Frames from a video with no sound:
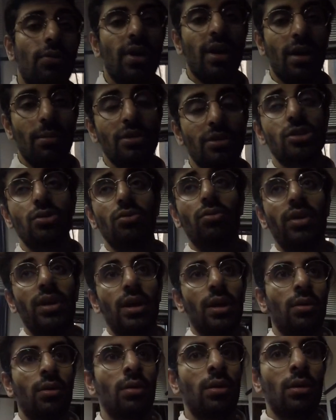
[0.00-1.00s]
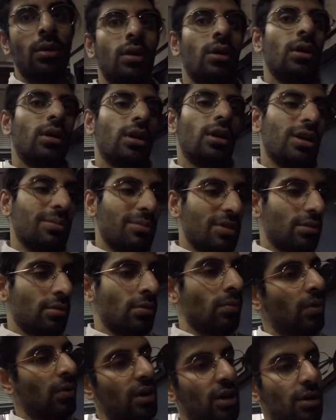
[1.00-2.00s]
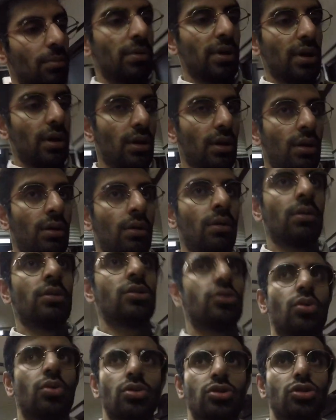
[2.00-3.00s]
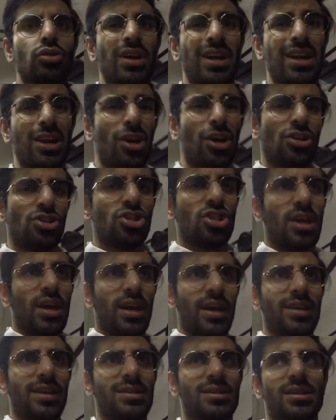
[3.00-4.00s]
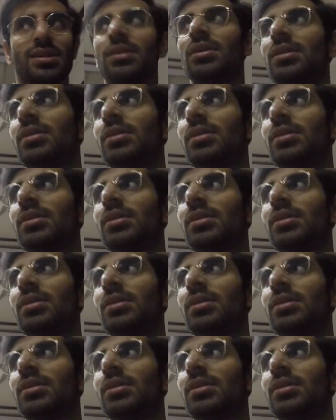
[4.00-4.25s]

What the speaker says: way, I'm at school right now. Let me work a bit, talk to you at lunch, I guess.